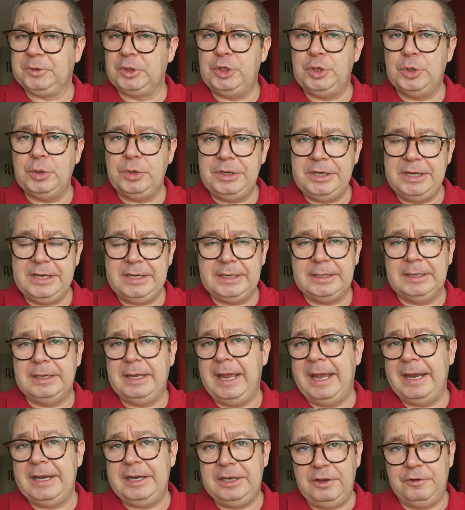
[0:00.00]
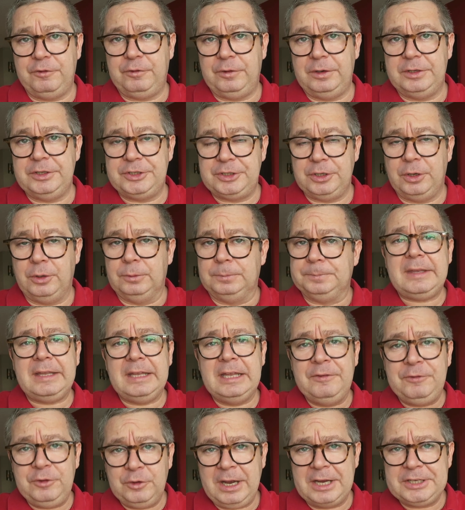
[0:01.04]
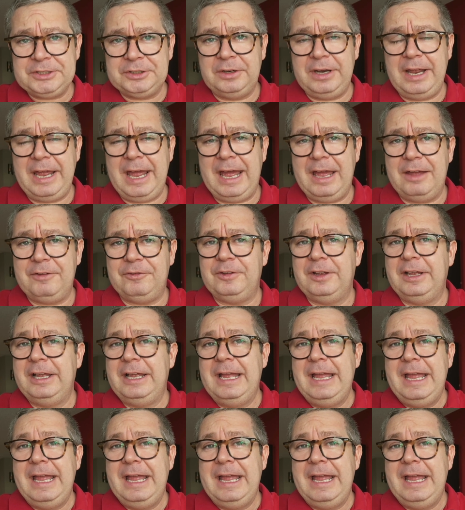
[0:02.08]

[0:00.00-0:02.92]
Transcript: unique and different so if you guys gonna have